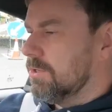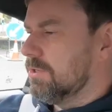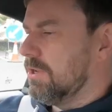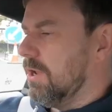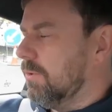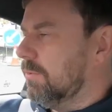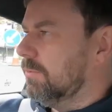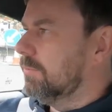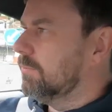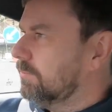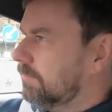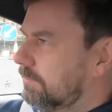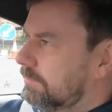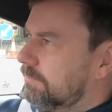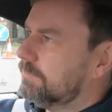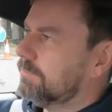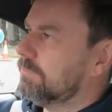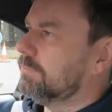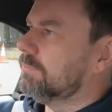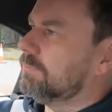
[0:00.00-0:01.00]
So,
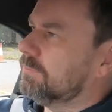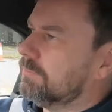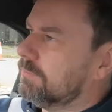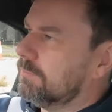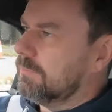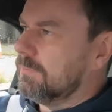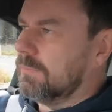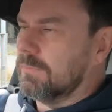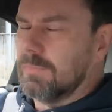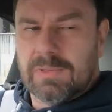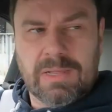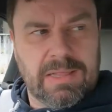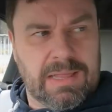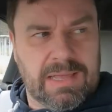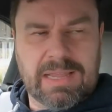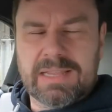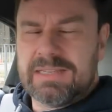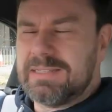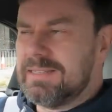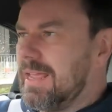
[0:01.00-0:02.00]

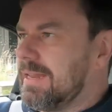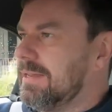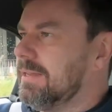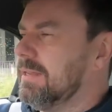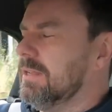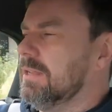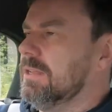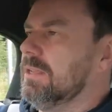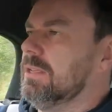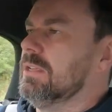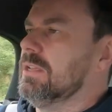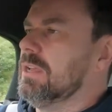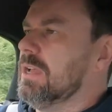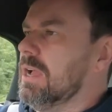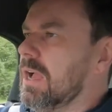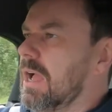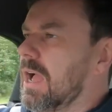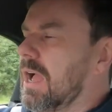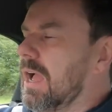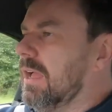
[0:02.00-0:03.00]
like I said,
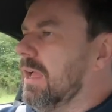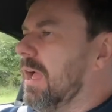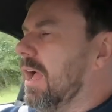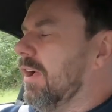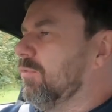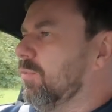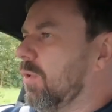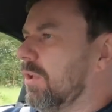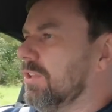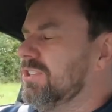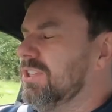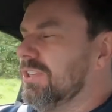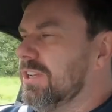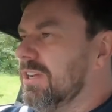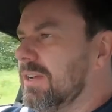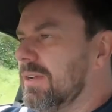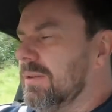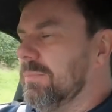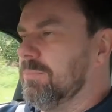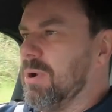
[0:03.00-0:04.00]
I've wanted
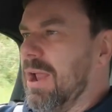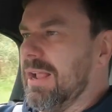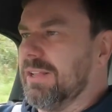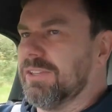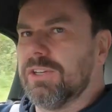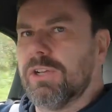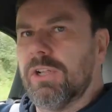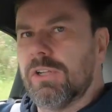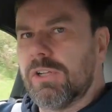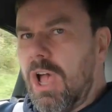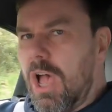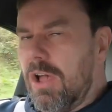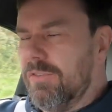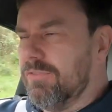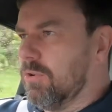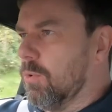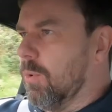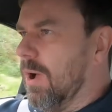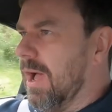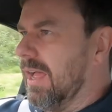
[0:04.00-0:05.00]
a practical car
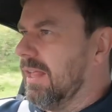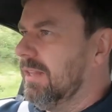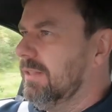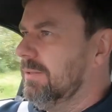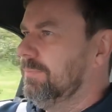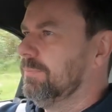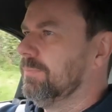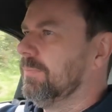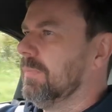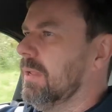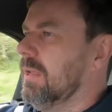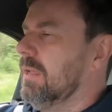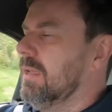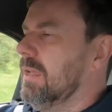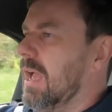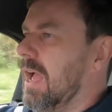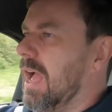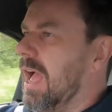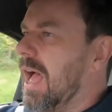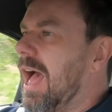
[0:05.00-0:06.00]
for a while.
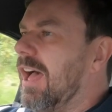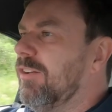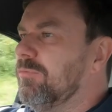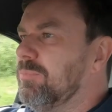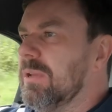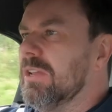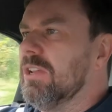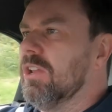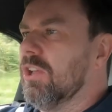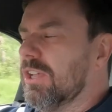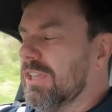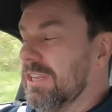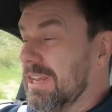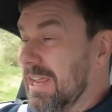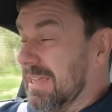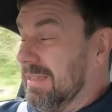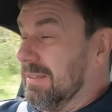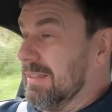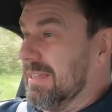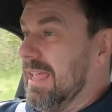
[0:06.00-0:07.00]
I have been looking
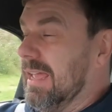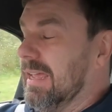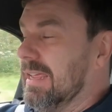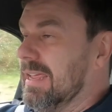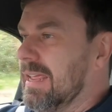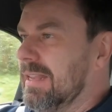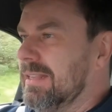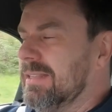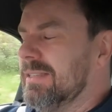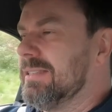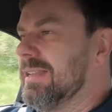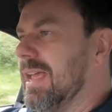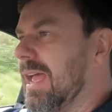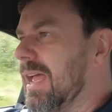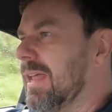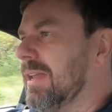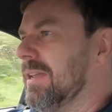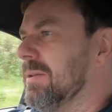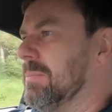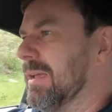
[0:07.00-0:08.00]
at Cayennes
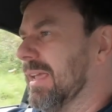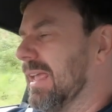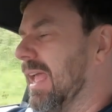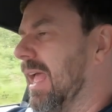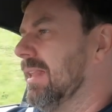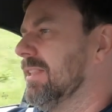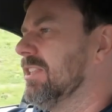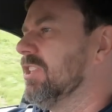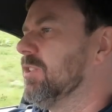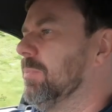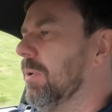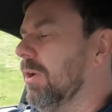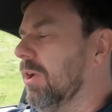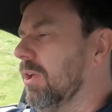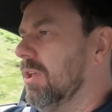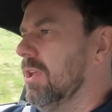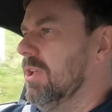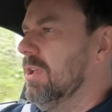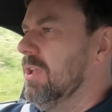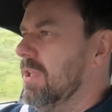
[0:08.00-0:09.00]
and Macans, but
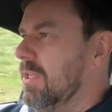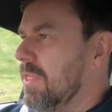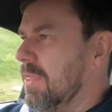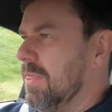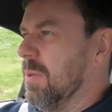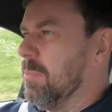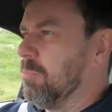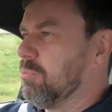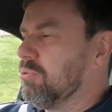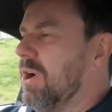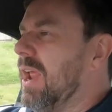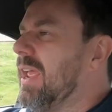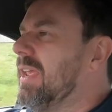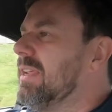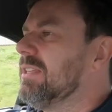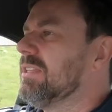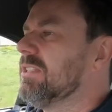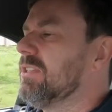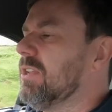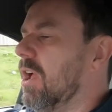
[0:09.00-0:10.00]
the
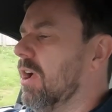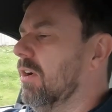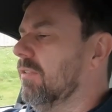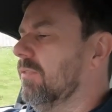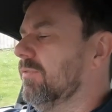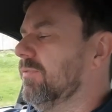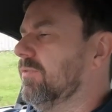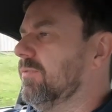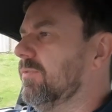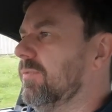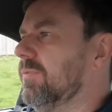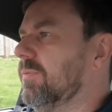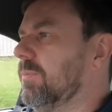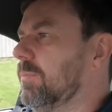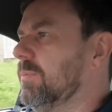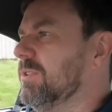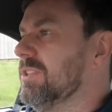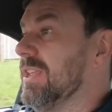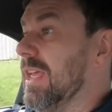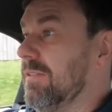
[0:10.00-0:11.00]
price of
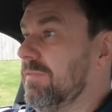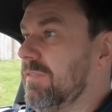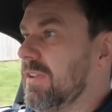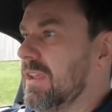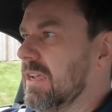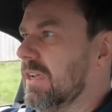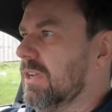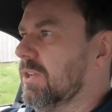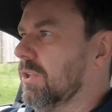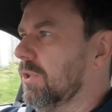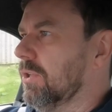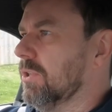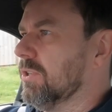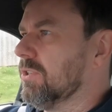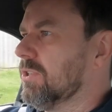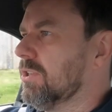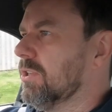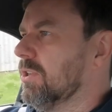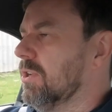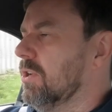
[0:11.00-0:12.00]
said
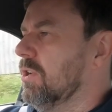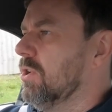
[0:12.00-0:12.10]
vehicles